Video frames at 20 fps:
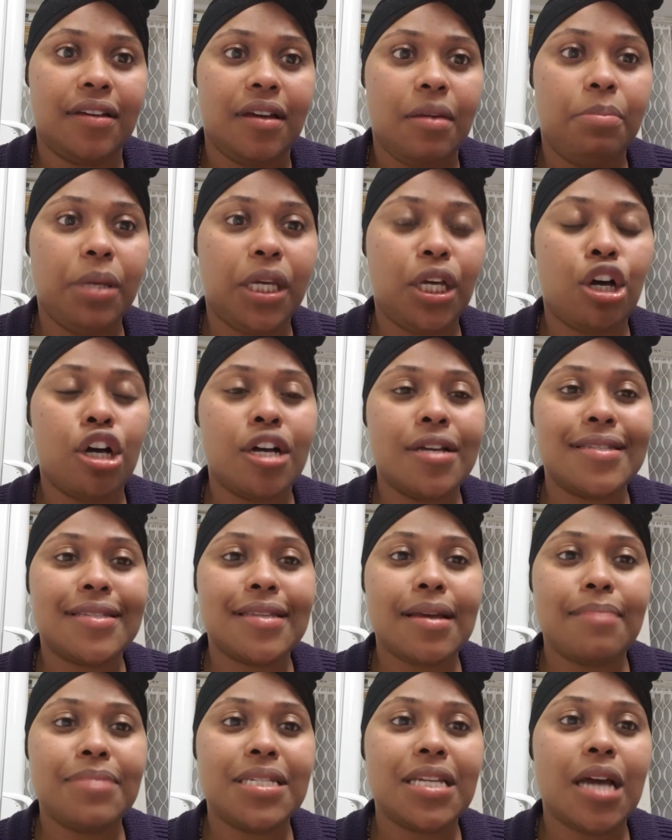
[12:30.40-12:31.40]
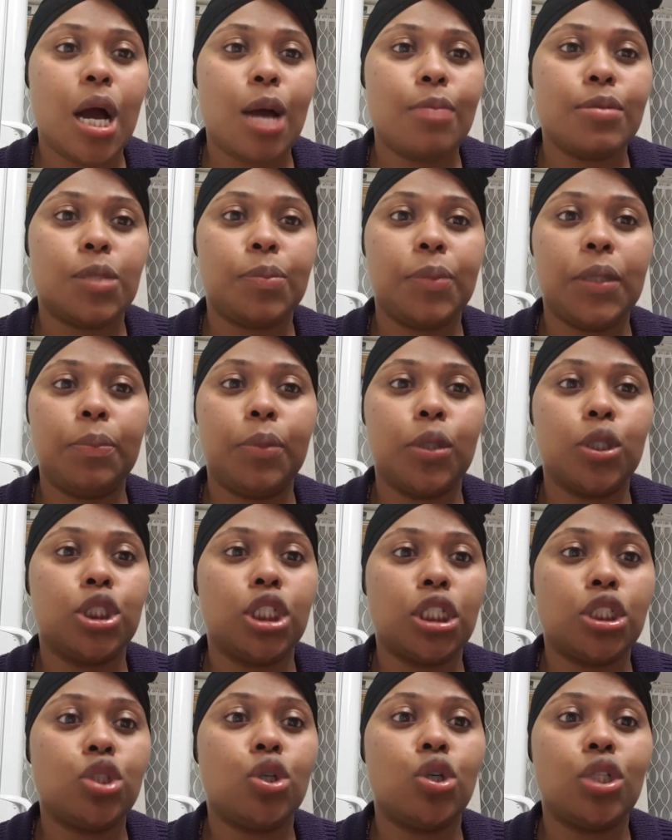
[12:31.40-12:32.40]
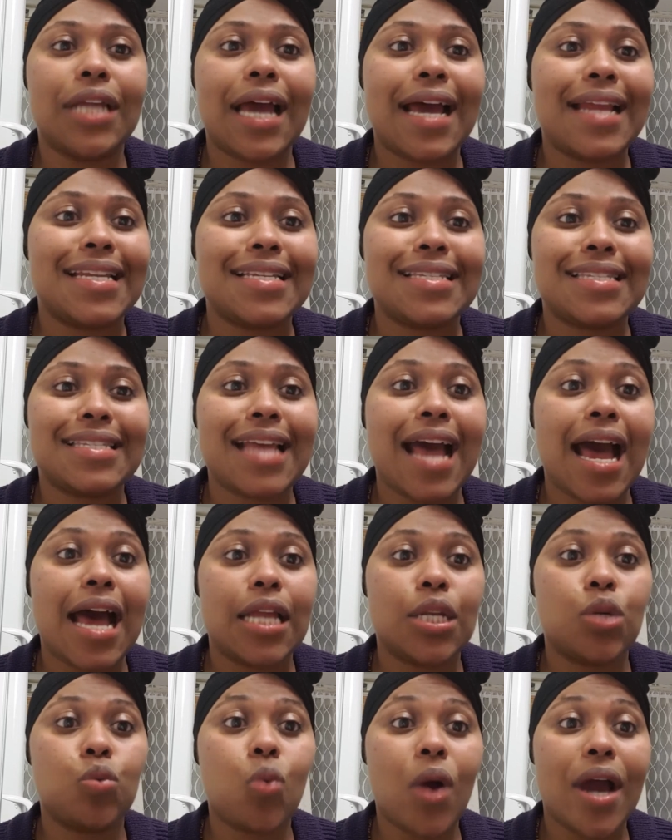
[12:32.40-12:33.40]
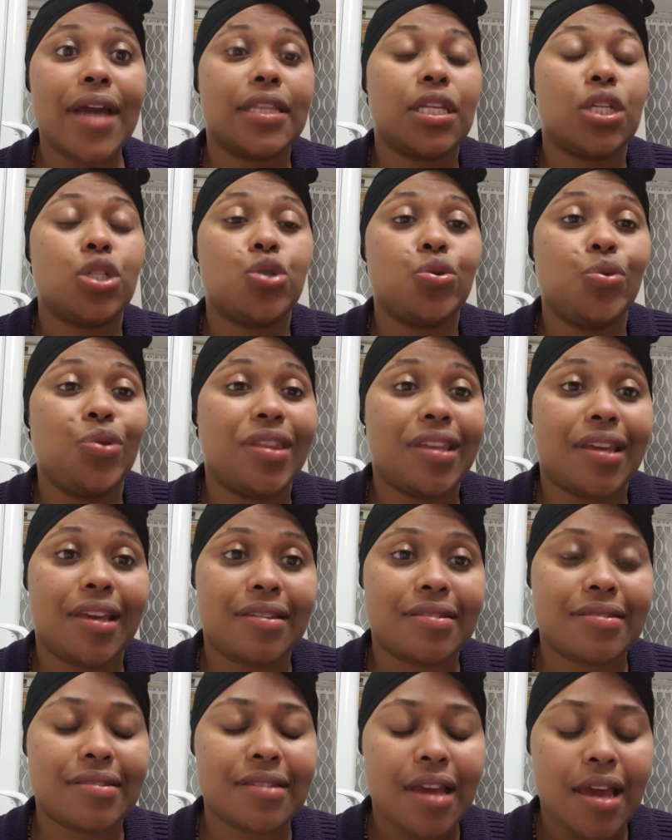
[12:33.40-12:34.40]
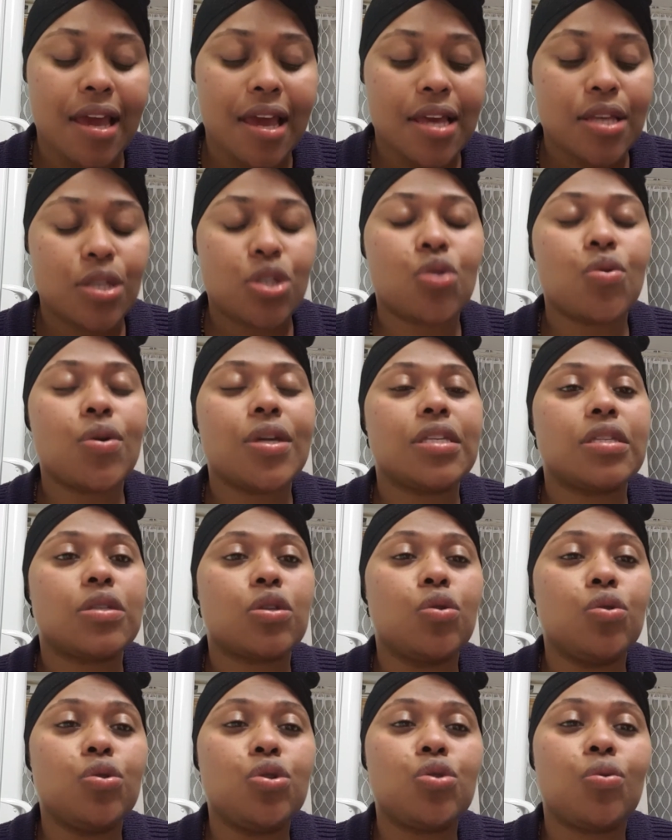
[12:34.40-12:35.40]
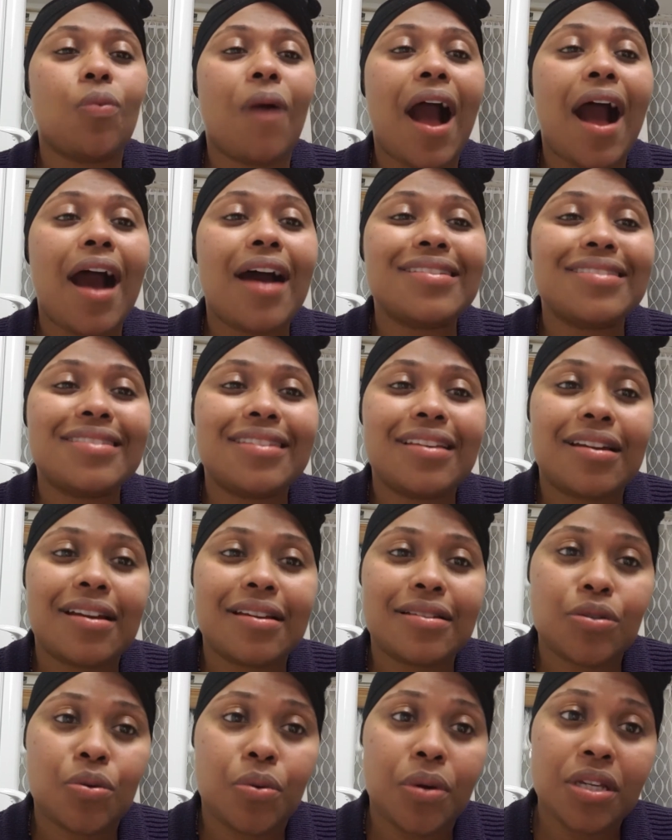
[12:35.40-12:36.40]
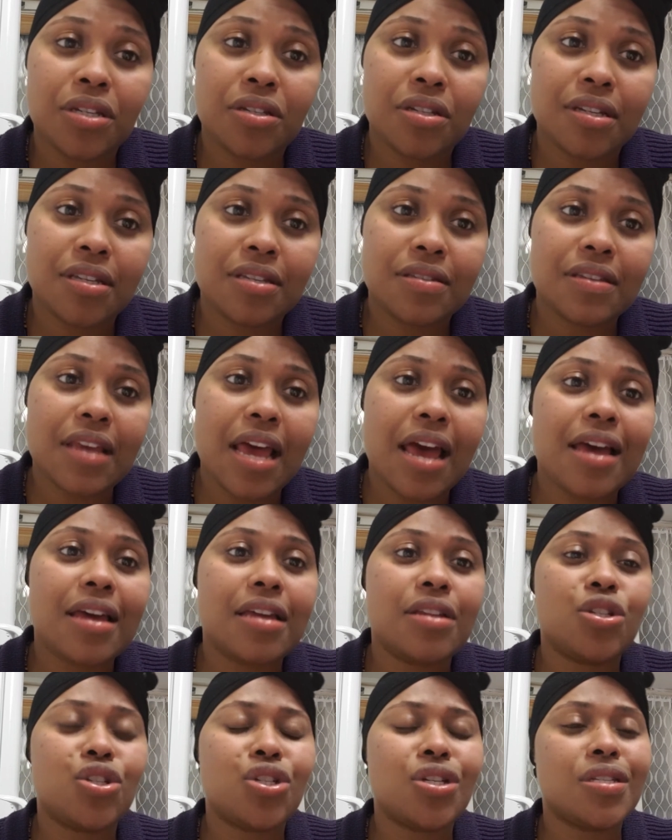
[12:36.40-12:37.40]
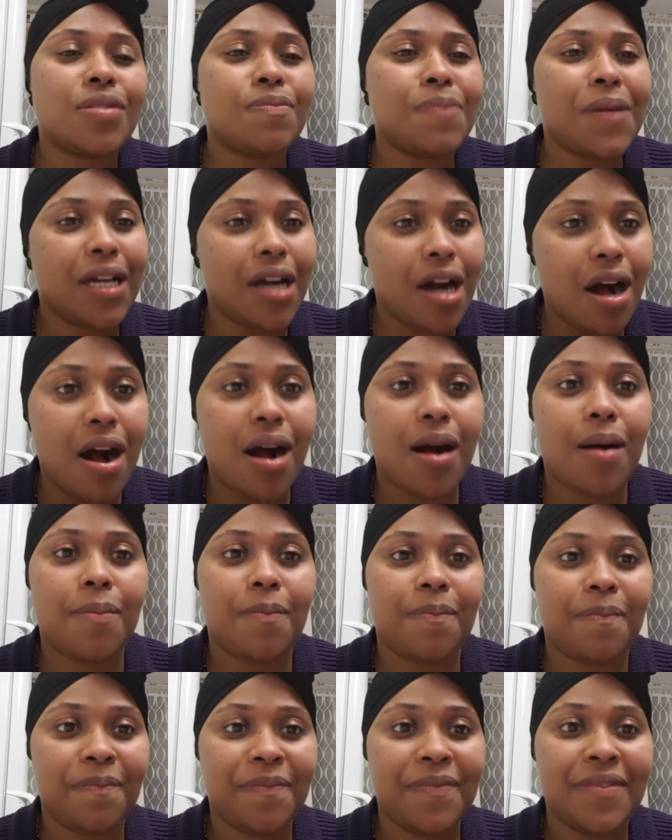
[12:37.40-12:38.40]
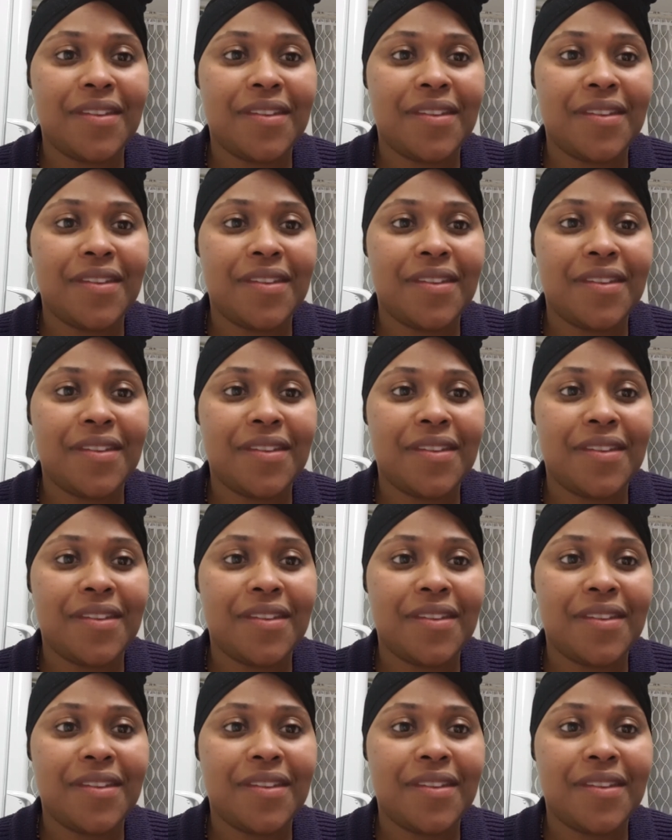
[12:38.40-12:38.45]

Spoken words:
Because sometimes people, they don't understand why they do things. So it's good to ask the right questions and just be calm.